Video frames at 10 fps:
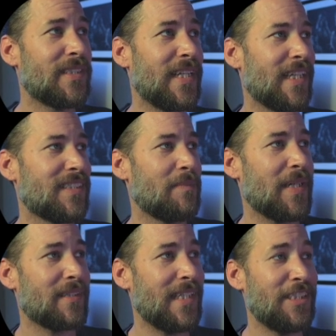
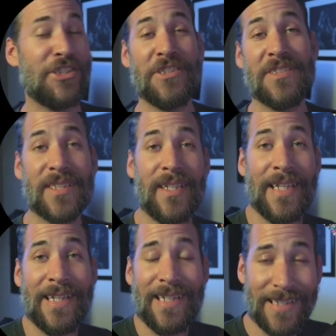expectations
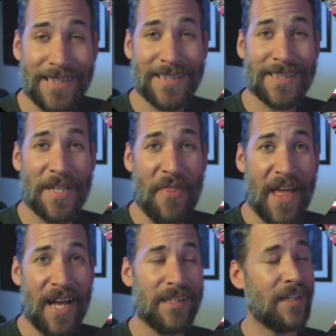is
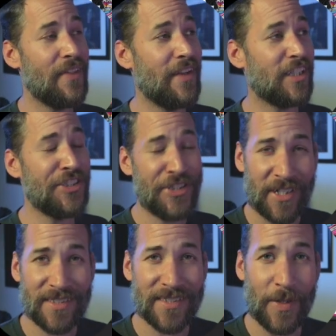that their
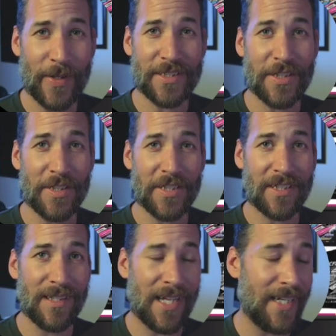shirt's going to
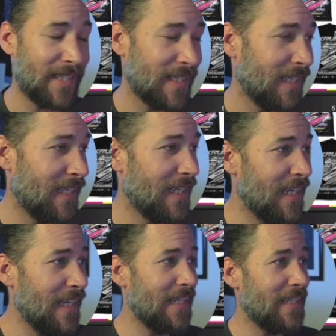look like
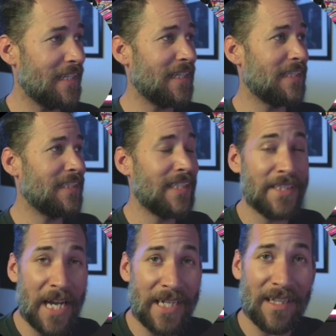a
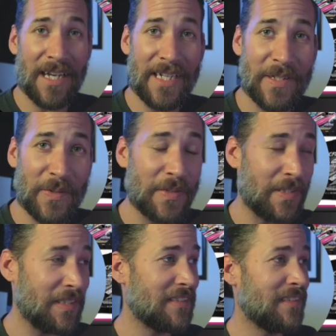night light
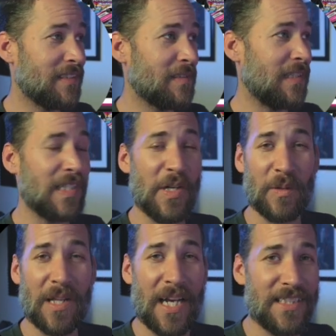or glow
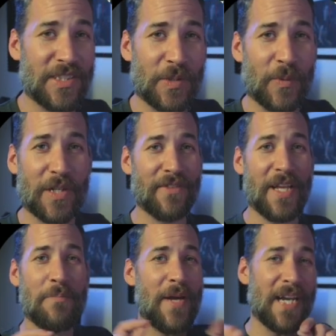lights or whatever
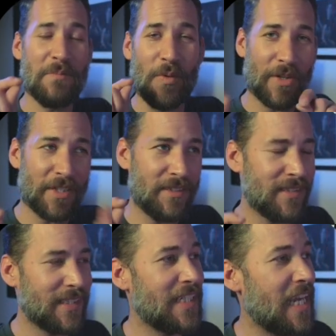that pegboard
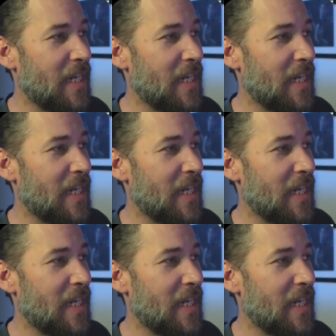game